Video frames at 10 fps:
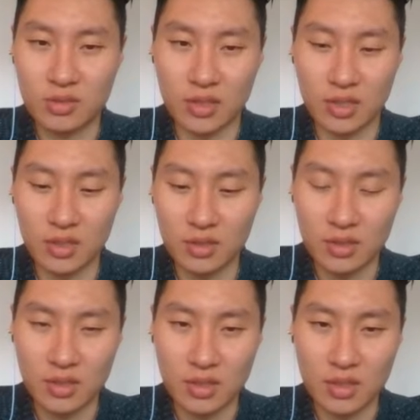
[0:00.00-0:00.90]
All right.
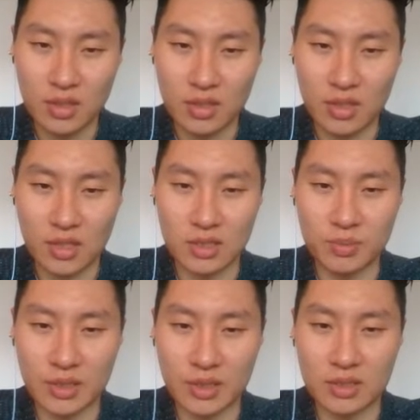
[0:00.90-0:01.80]
Let's
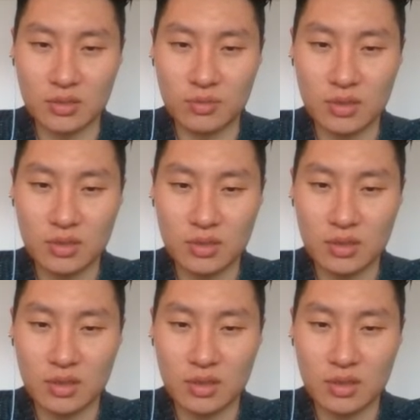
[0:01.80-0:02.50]
paste this one